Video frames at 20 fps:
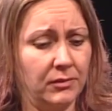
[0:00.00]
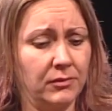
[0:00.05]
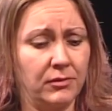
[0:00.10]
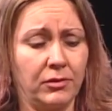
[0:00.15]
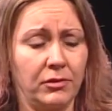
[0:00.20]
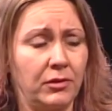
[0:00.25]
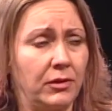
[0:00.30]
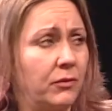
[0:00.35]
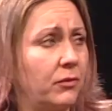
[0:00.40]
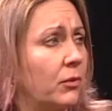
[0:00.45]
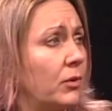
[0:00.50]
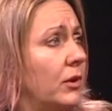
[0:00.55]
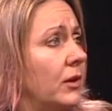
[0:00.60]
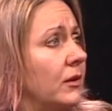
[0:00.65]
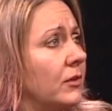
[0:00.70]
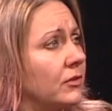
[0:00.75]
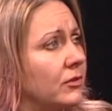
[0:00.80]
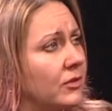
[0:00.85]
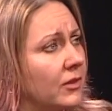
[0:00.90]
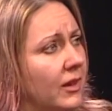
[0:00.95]
30, 40
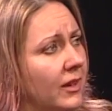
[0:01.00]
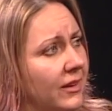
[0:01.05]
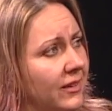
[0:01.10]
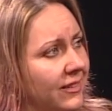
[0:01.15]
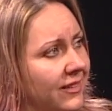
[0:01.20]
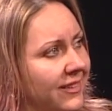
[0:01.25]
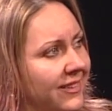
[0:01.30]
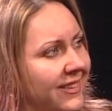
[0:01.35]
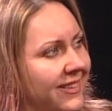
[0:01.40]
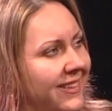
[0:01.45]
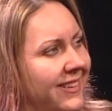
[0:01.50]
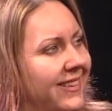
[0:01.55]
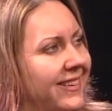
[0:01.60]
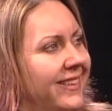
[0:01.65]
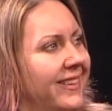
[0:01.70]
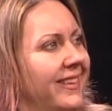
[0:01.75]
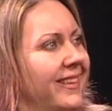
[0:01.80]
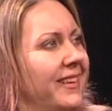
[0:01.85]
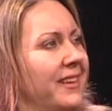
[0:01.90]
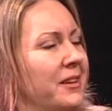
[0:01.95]
years later,
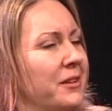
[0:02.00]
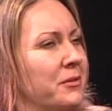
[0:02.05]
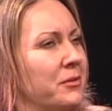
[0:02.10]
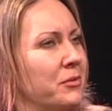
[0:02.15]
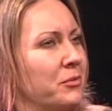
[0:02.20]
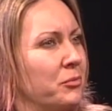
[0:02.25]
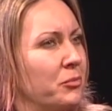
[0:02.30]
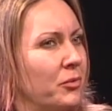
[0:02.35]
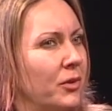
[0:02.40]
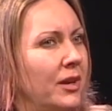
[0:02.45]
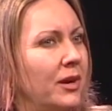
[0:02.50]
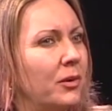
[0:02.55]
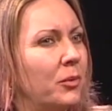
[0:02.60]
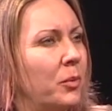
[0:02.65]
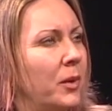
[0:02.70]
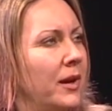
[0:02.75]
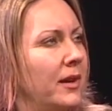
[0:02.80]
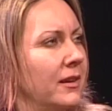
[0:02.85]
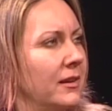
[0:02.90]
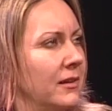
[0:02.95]

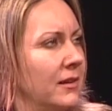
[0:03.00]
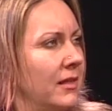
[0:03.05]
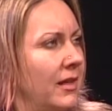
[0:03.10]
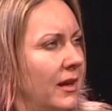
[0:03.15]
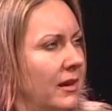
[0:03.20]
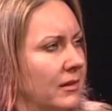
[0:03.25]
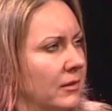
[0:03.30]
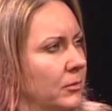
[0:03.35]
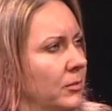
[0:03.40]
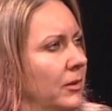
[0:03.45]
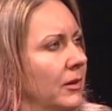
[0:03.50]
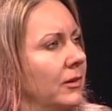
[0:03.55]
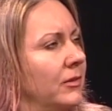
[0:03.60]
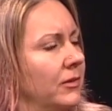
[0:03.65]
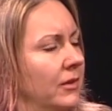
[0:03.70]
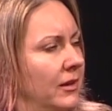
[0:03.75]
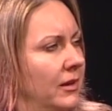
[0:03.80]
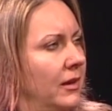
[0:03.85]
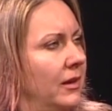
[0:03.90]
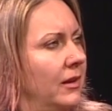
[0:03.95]
reawakened that experience
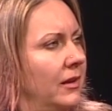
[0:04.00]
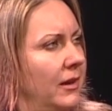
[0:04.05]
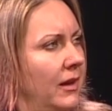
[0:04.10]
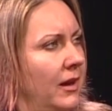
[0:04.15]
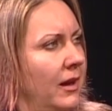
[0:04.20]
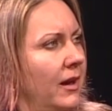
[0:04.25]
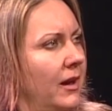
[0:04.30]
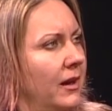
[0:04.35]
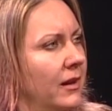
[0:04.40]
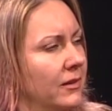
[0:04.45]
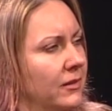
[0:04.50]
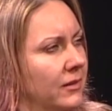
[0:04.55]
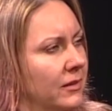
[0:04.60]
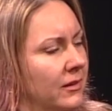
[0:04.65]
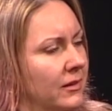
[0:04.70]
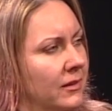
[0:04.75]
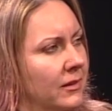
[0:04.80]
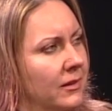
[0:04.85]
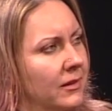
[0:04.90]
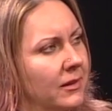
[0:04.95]
that he had had
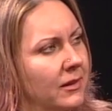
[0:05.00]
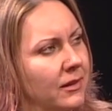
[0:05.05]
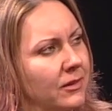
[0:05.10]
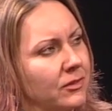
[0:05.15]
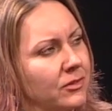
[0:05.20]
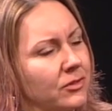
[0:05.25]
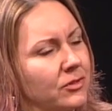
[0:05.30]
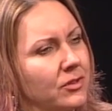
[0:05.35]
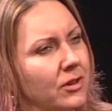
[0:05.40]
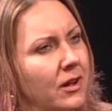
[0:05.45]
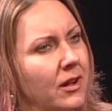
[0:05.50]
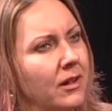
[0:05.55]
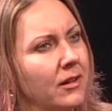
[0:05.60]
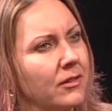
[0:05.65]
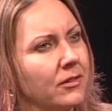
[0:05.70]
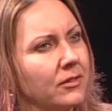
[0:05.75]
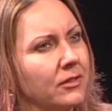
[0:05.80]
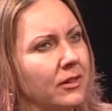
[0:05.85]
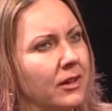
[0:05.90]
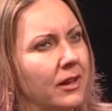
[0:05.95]
as a
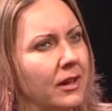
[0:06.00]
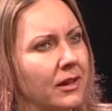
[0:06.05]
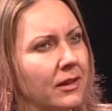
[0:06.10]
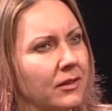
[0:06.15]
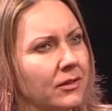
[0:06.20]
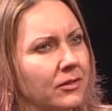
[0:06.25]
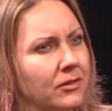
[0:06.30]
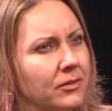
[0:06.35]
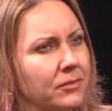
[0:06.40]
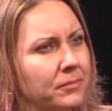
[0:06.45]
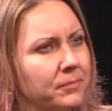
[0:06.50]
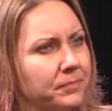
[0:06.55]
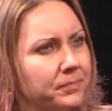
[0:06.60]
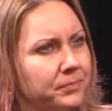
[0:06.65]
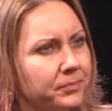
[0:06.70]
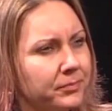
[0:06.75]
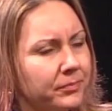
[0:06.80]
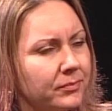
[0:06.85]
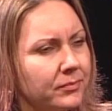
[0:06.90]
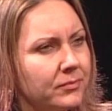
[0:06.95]
child. And
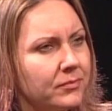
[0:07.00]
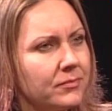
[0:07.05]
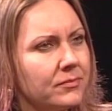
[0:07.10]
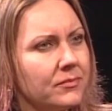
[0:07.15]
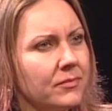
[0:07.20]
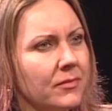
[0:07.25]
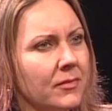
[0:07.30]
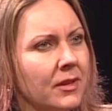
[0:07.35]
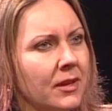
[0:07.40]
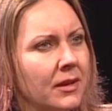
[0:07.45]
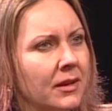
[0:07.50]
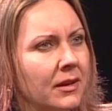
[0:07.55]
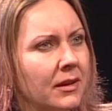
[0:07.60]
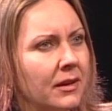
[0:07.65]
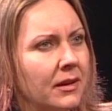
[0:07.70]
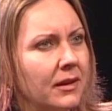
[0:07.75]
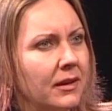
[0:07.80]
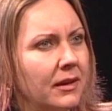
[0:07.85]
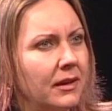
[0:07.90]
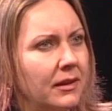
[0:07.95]

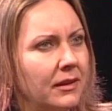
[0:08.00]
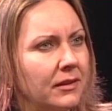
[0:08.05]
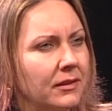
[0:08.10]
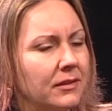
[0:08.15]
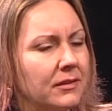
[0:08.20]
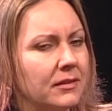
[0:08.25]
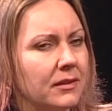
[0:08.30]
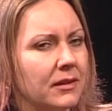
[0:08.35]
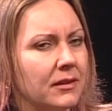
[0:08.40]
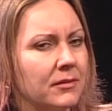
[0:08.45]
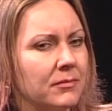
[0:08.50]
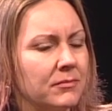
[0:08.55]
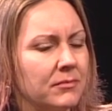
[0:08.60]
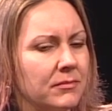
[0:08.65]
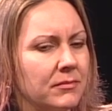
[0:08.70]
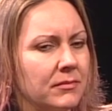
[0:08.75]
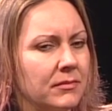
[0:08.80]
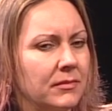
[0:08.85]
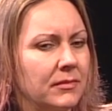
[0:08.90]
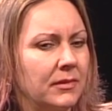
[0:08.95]
he
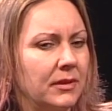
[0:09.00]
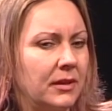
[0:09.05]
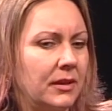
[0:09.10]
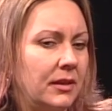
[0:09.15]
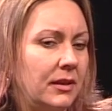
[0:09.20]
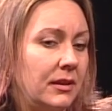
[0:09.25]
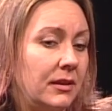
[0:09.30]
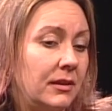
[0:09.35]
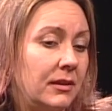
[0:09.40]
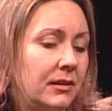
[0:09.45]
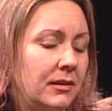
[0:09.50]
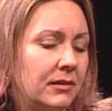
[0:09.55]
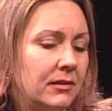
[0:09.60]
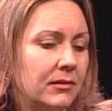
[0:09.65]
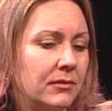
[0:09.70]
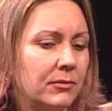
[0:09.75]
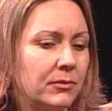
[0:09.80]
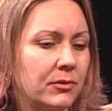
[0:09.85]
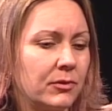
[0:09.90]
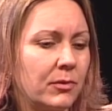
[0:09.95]

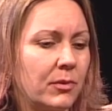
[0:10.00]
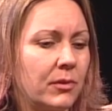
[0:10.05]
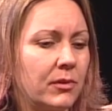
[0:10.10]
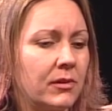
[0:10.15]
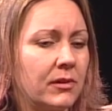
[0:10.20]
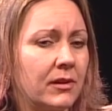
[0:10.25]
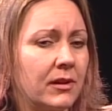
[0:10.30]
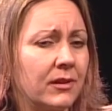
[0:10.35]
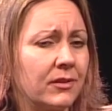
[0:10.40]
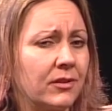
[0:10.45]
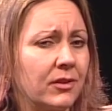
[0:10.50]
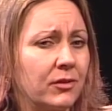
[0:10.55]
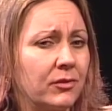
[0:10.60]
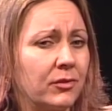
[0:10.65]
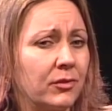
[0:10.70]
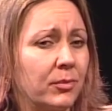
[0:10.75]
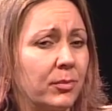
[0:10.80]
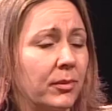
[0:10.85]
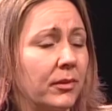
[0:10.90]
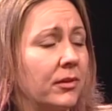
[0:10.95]
was quoted on his
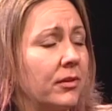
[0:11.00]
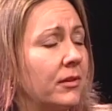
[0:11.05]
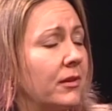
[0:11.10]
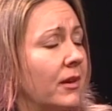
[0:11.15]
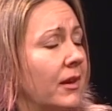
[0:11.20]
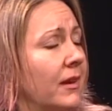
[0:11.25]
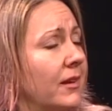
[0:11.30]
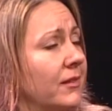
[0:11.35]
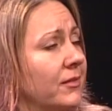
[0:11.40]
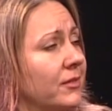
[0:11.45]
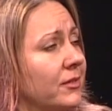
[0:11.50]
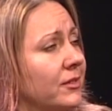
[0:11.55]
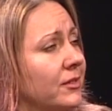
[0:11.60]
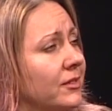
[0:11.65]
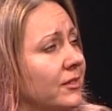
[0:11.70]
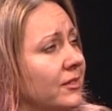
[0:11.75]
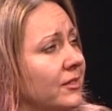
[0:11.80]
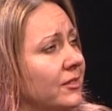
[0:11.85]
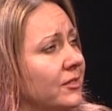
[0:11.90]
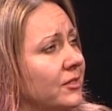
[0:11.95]
100th birthday
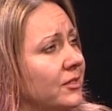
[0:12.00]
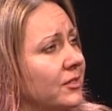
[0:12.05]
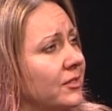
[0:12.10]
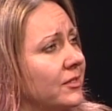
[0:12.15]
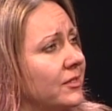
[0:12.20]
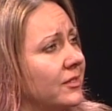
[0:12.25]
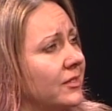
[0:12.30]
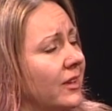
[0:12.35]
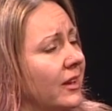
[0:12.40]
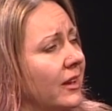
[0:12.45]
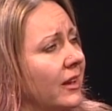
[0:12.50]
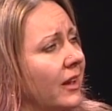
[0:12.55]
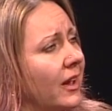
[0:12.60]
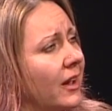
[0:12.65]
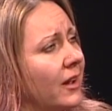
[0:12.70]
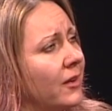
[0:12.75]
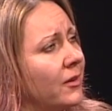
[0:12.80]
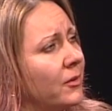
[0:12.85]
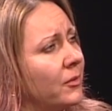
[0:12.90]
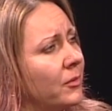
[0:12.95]
for just saying
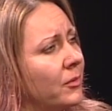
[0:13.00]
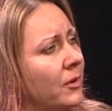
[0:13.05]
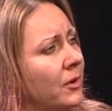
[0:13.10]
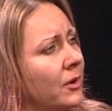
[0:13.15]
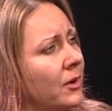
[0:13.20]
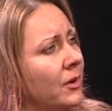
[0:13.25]
how